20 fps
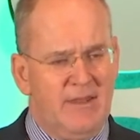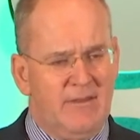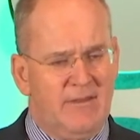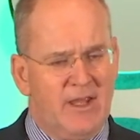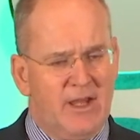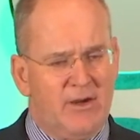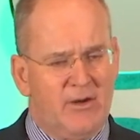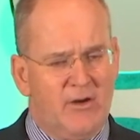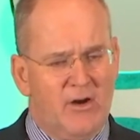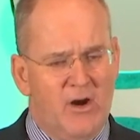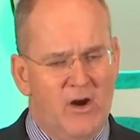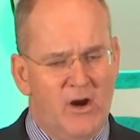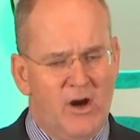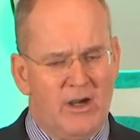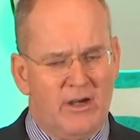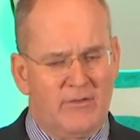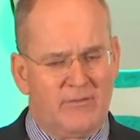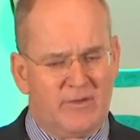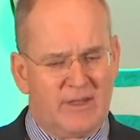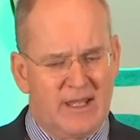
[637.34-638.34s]
There
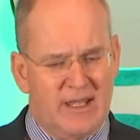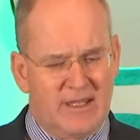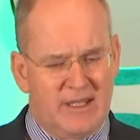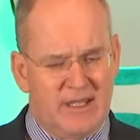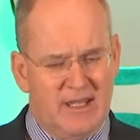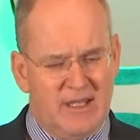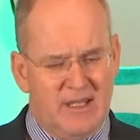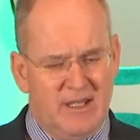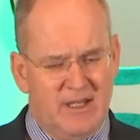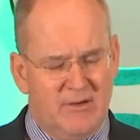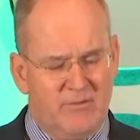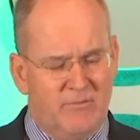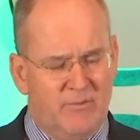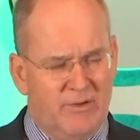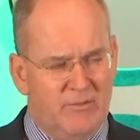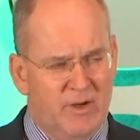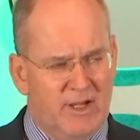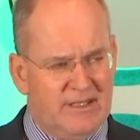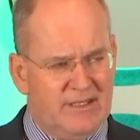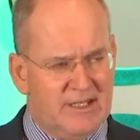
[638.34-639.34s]
are, we
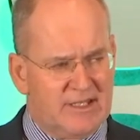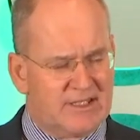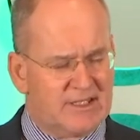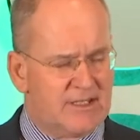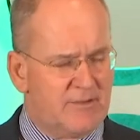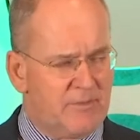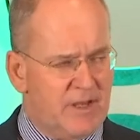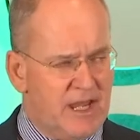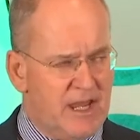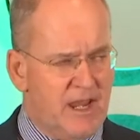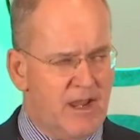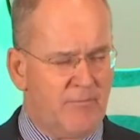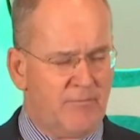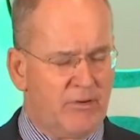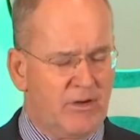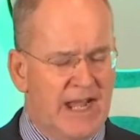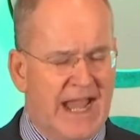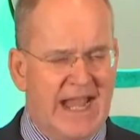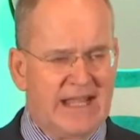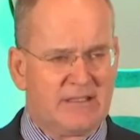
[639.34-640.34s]
want this to be
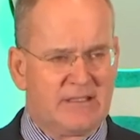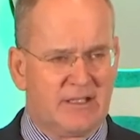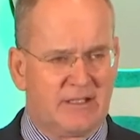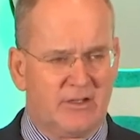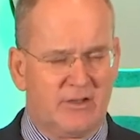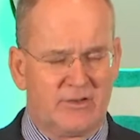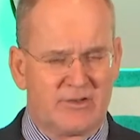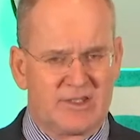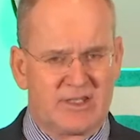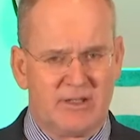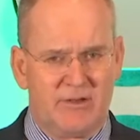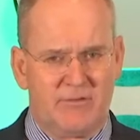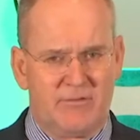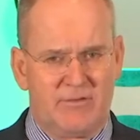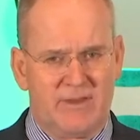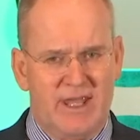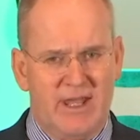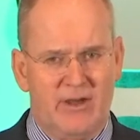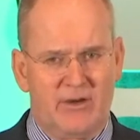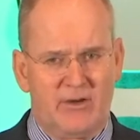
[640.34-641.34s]
practical, so
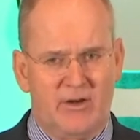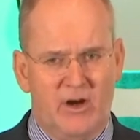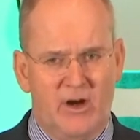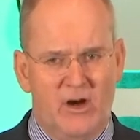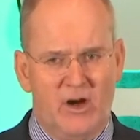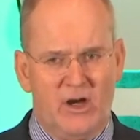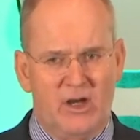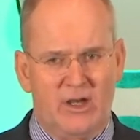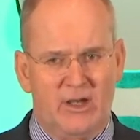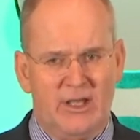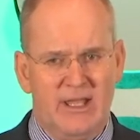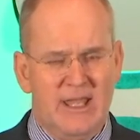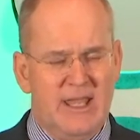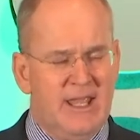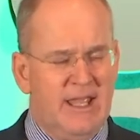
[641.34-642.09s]
there are,